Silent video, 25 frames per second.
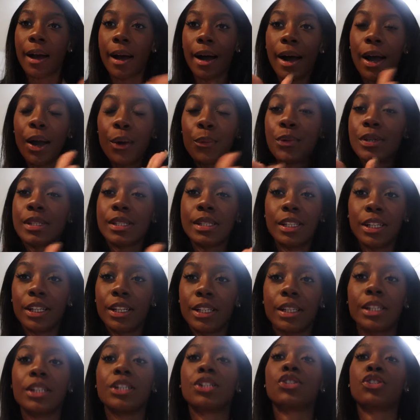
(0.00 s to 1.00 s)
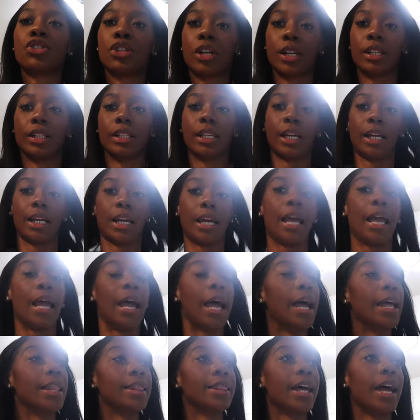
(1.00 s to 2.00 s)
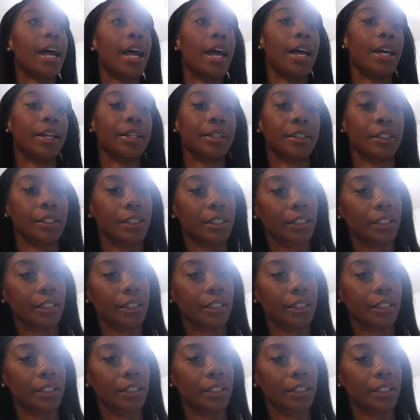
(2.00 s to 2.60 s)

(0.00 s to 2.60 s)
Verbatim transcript: I was literally struggling. And then